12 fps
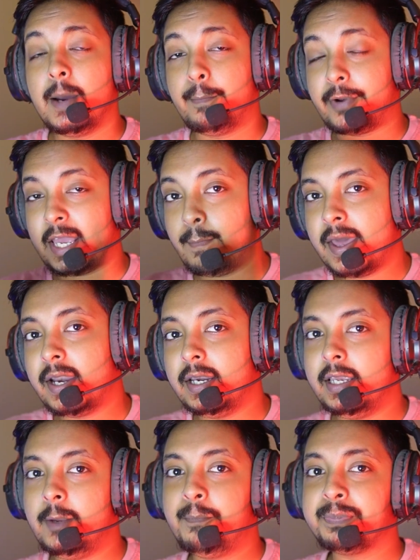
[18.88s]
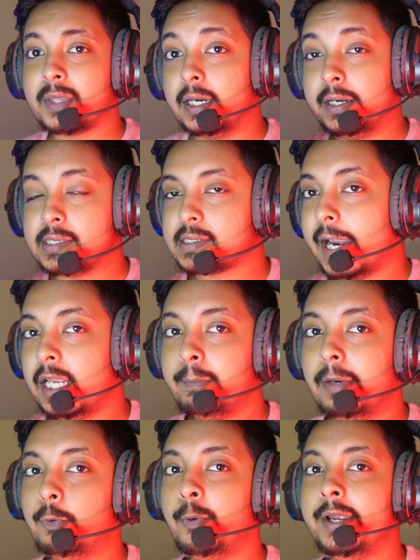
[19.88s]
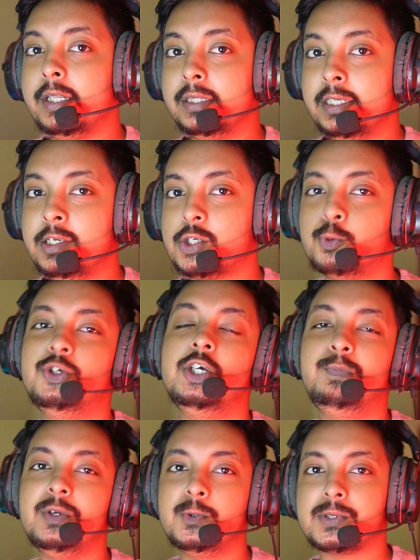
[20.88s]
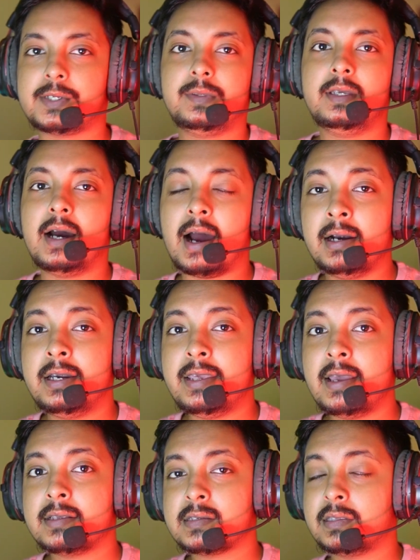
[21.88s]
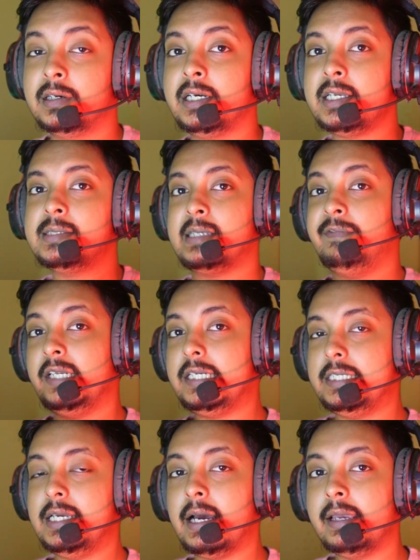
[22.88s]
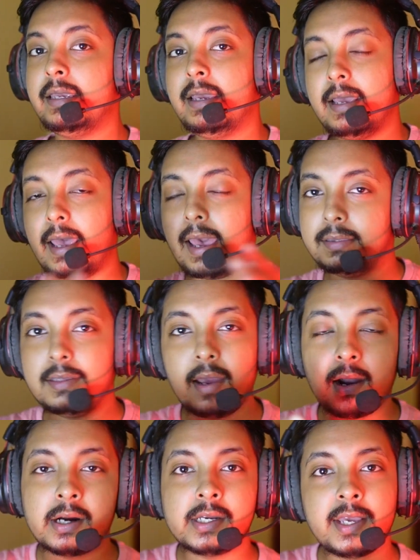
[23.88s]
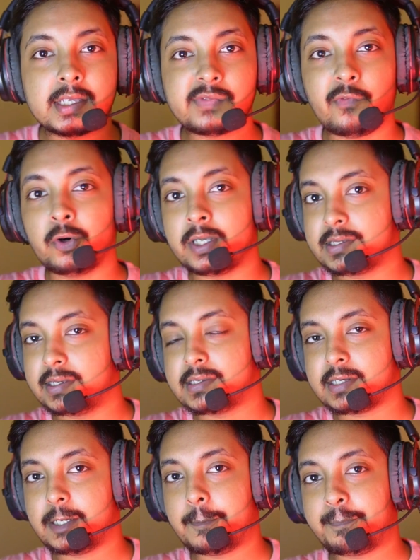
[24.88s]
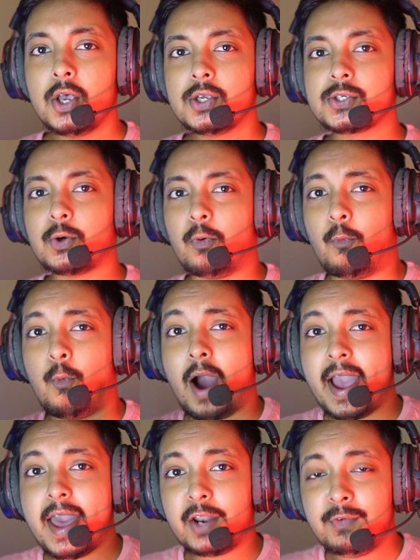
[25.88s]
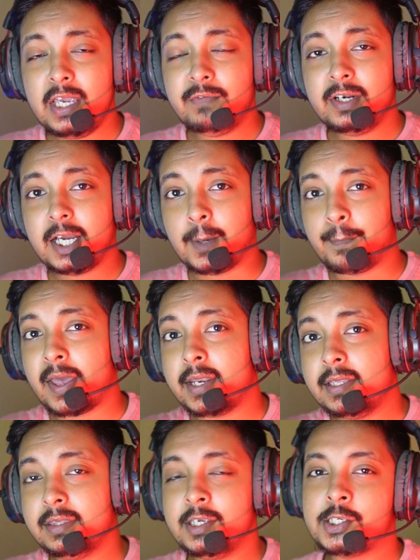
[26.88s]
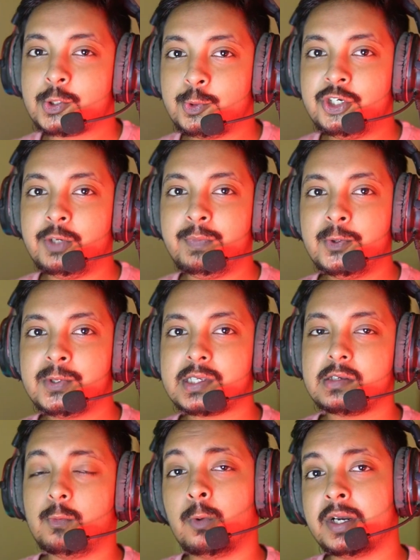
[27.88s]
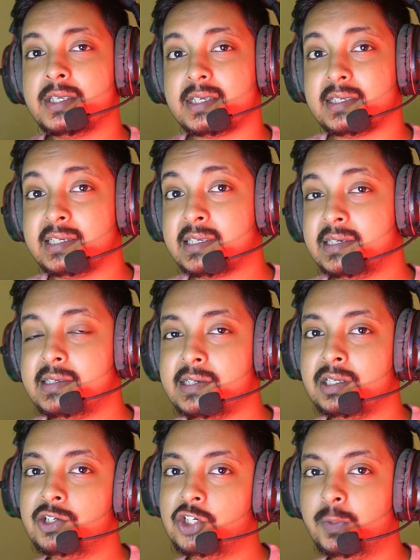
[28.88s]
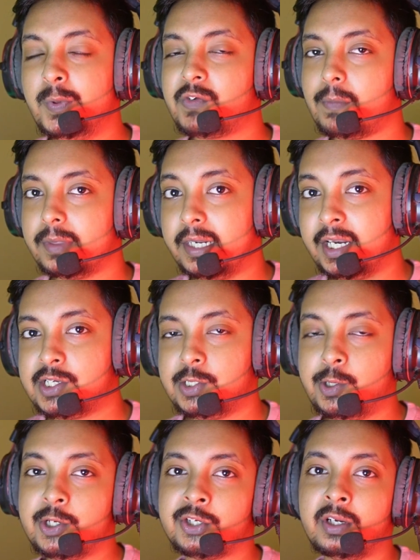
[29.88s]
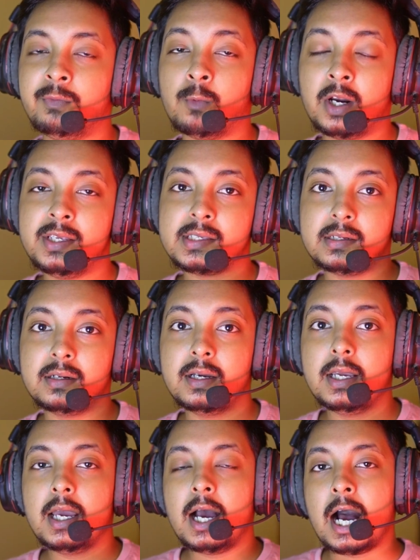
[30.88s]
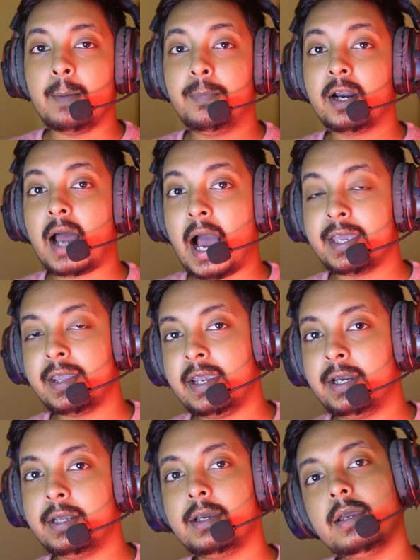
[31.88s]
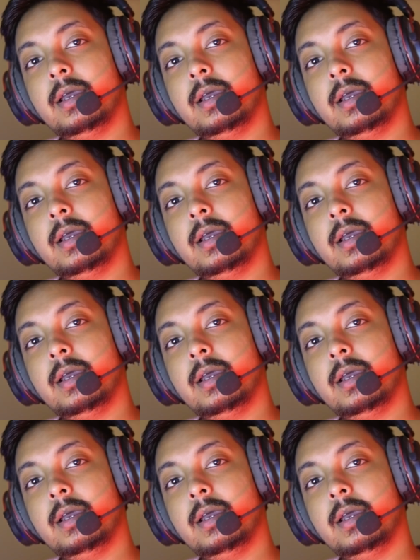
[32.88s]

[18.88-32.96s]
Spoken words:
Primarily deciding between these two GPUs, the RTX 3070 Ti and the RTX 4060. So why are we even comparing these two GPUs? One is a 60 series GPU from the latest generation and one is a upper higher end